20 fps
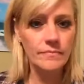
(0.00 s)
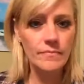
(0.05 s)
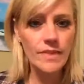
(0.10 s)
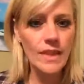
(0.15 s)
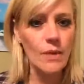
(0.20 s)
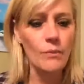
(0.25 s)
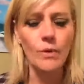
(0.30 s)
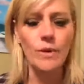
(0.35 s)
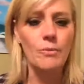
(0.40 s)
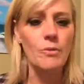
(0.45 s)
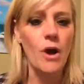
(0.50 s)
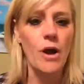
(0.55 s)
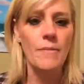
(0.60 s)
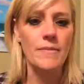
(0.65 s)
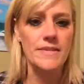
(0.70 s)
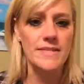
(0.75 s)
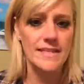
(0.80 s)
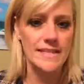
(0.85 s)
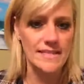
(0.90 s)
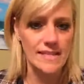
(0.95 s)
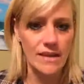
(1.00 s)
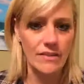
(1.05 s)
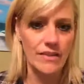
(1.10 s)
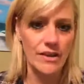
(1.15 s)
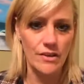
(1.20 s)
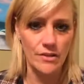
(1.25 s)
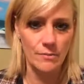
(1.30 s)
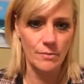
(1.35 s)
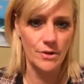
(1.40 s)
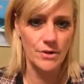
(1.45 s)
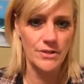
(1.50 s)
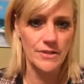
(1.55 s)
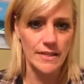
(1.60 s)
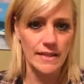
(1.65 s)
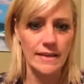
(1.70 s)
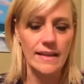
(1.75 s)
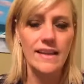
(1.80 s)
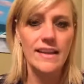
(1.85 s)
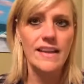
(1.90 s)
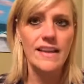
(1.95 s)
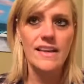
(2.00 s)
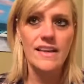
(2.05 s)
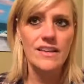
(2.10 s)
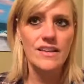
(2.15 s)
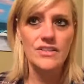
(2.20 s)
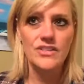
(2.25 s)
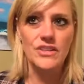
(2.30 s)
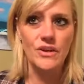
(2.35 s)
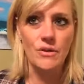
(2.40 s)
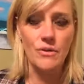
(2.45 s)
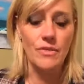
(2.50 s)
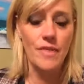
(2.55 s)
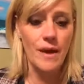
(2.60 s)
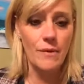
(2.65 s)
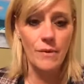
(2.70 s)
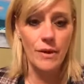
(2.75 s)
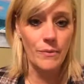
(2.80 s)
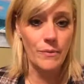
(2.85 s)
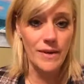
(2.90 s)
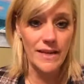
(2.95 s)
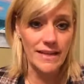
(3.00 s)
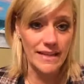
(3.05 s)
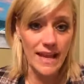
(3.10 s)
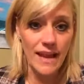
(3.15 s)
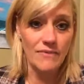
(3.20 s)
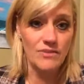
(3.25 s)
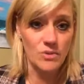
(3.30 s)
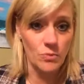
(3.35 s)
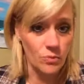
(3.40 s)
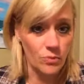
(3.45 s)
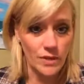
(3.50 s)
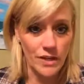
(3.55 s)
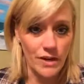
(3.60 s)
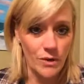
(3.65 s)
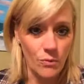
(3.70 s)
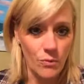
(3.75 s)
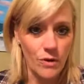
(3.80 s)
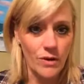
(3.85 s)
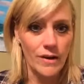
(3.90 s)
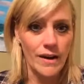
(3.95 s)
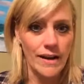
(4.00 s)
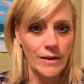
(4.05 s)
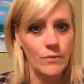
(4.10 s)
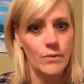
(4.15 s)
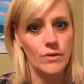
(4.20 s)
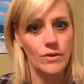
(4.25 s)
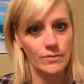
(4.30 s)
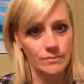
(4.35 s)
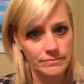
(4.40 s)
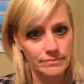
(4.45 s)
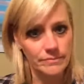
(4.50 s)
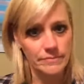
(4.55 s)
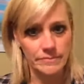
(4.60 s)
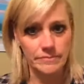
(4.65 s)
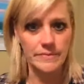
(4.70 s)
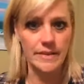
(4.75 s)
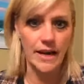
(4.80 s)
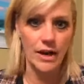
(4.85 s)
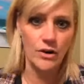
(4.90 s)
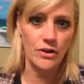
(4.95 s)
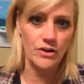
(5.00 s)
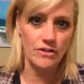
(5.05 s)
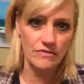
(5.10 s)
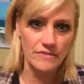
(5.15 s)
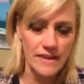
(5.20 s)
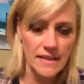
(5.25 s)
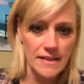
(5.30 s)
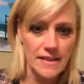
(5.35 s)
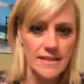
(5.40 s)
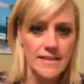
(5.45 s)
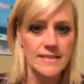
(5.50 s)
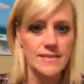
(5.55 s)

we promised to tell the other person. So that way we didn't have to, worry, well, did I hurt her feelings,